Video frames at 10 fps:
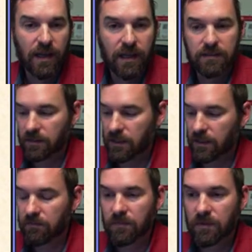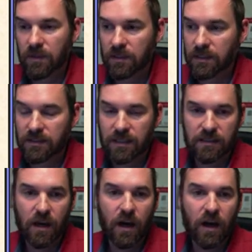as uh, it, it,
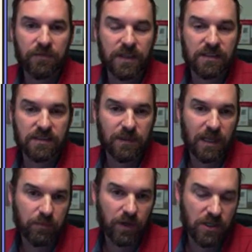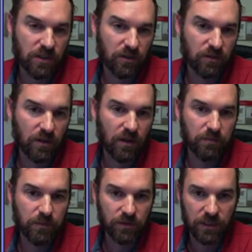tended to offset some of that predation on
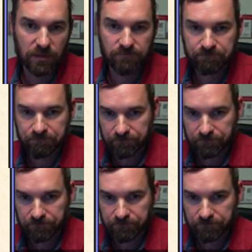on mule deer